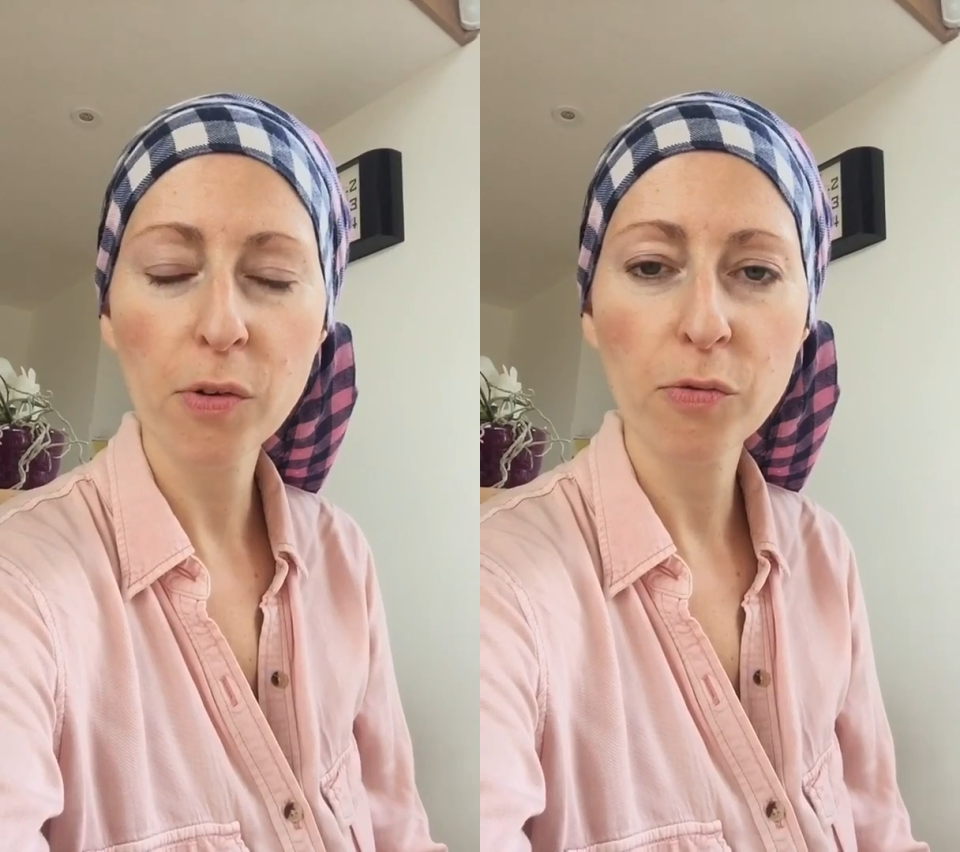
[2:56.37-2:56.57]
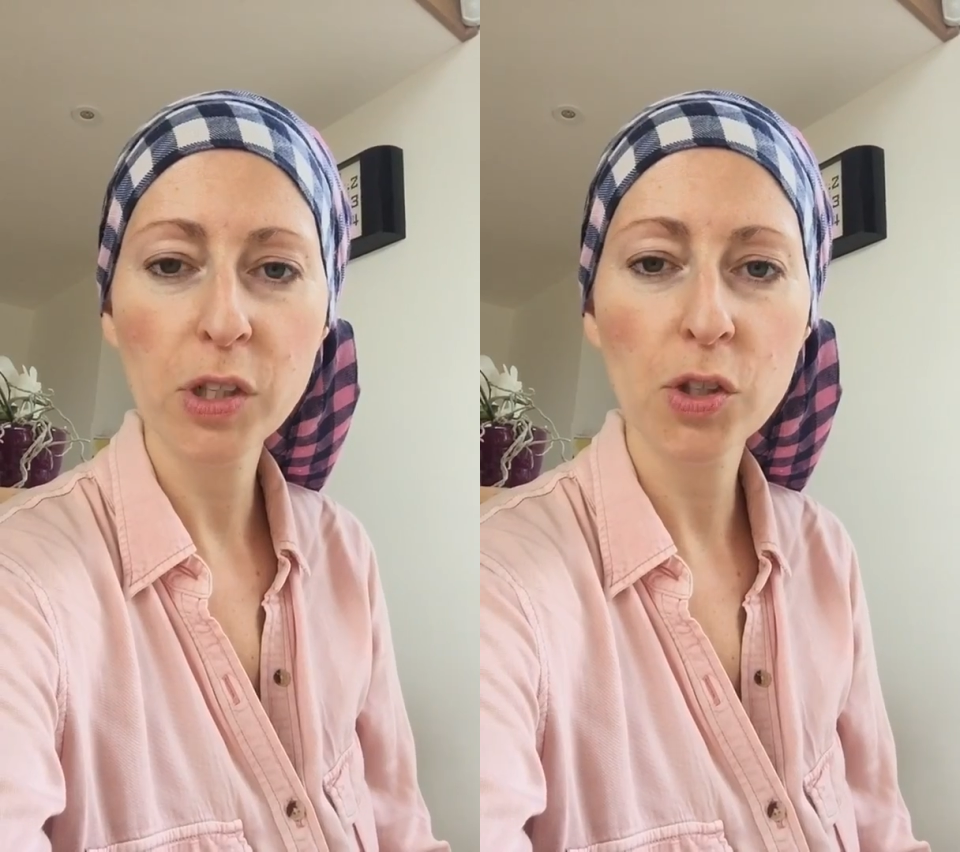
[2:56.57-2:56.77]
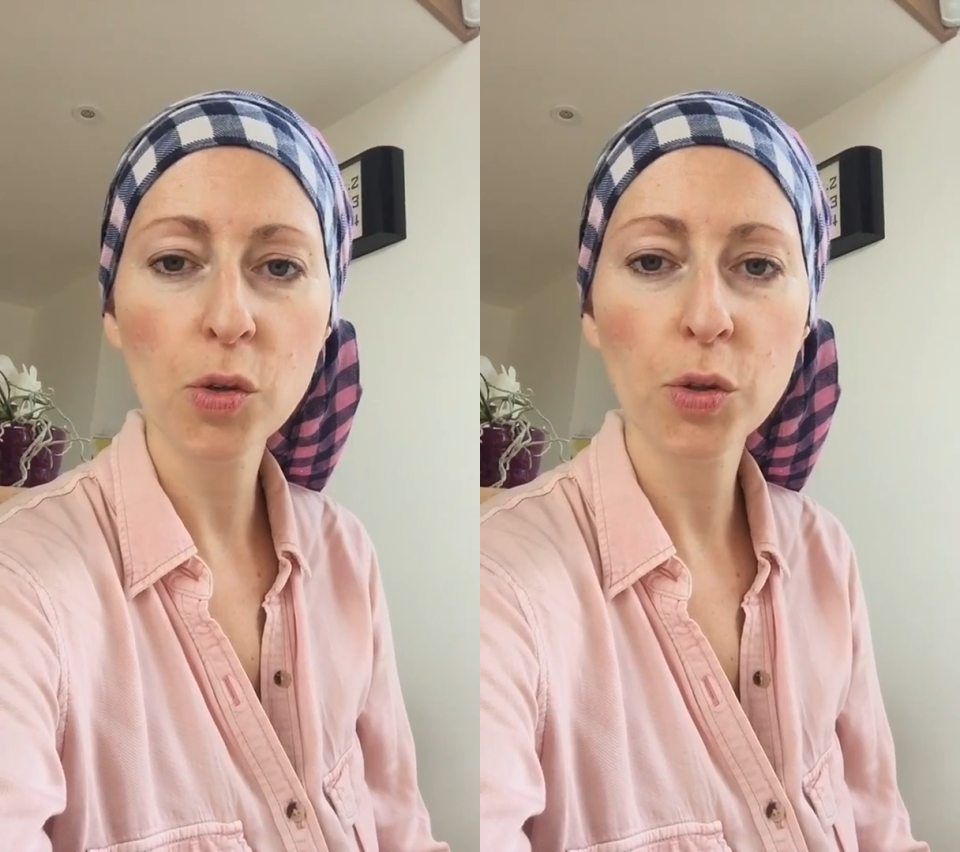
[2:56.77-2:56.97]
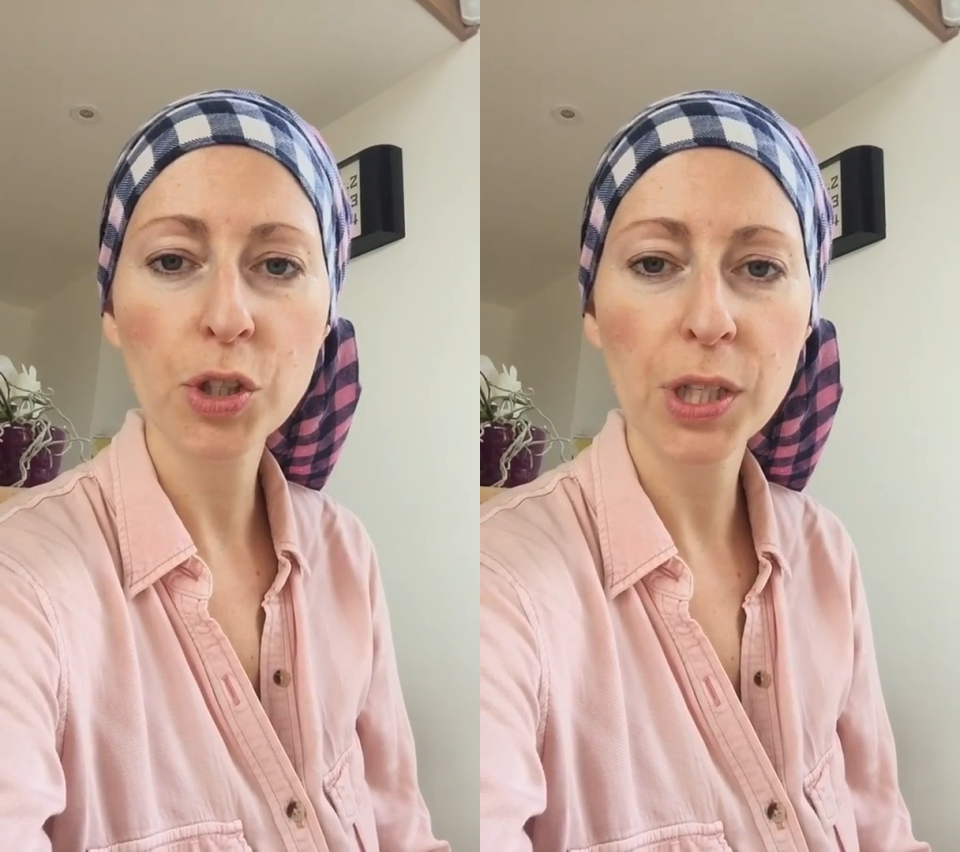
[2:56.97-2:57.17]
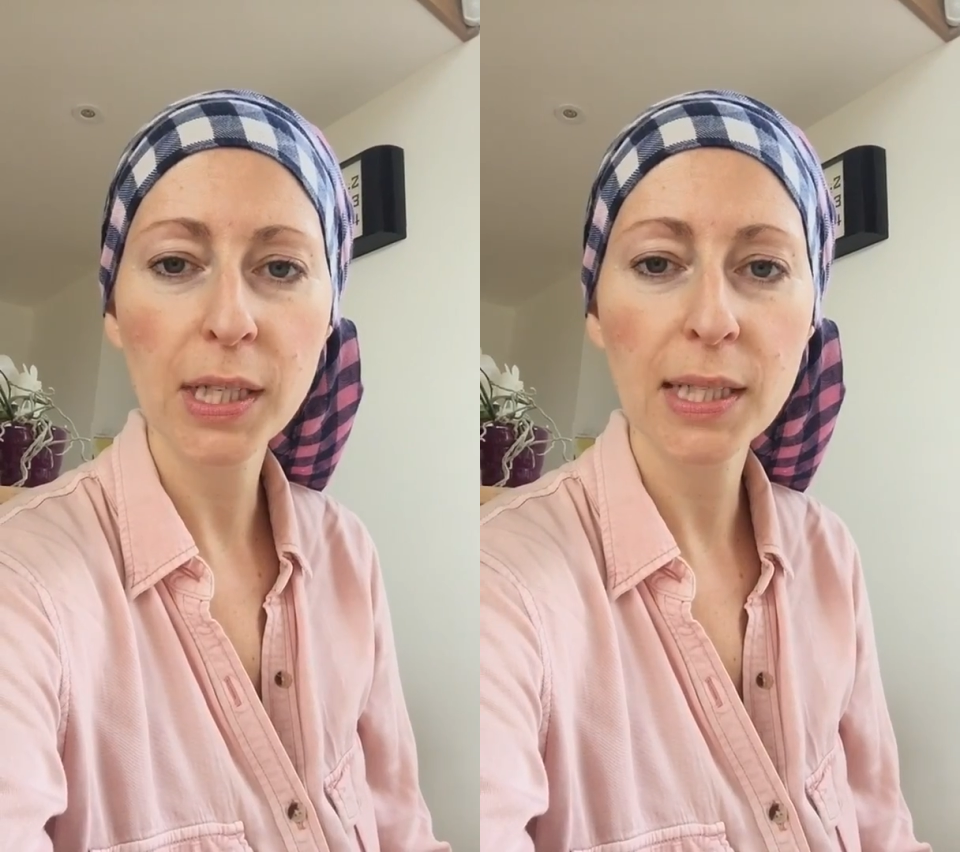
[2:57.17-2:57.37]

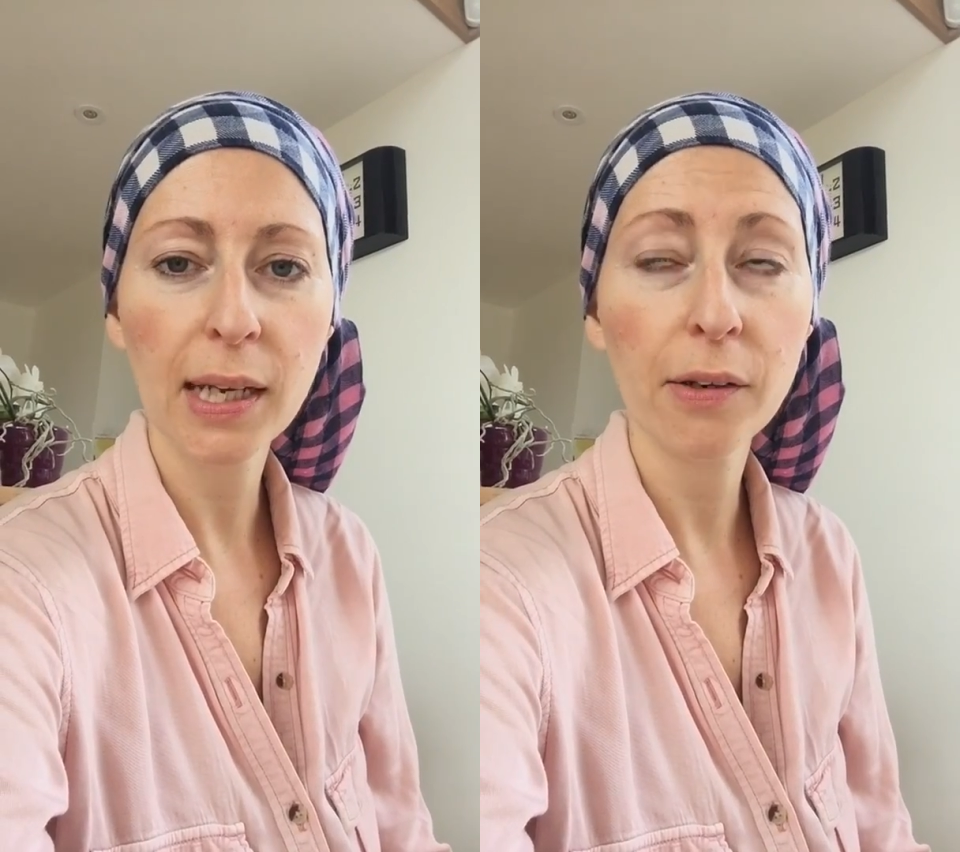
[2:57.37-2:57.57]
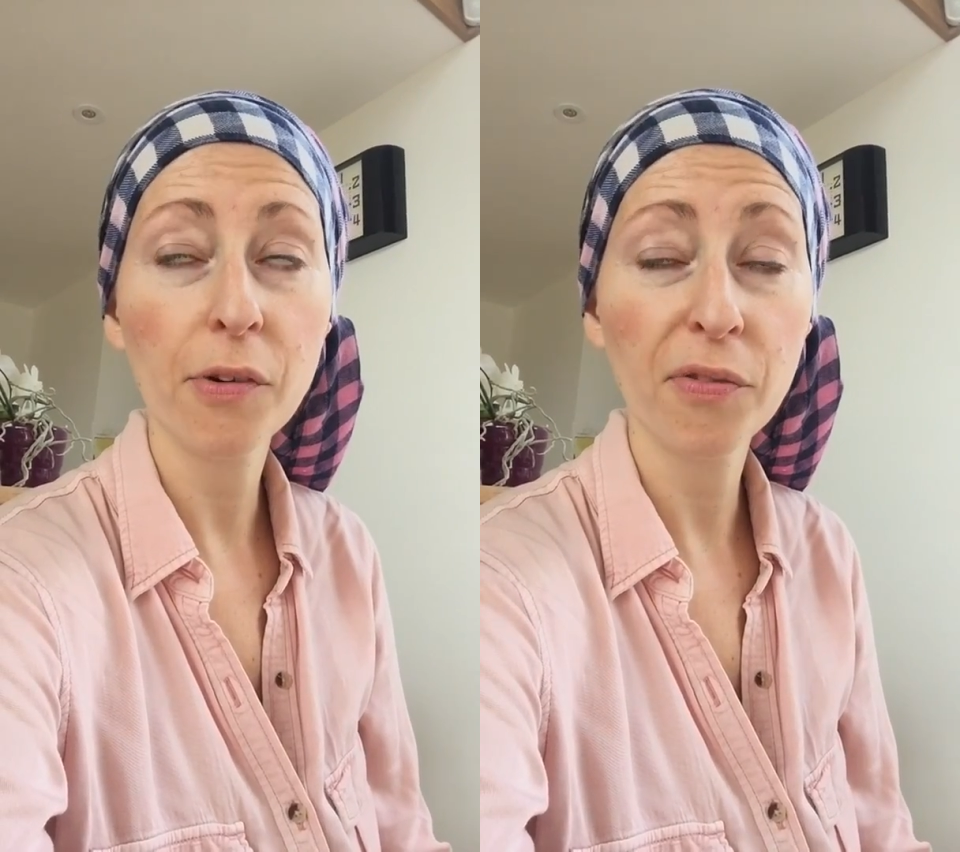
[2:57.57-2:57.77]
resorted and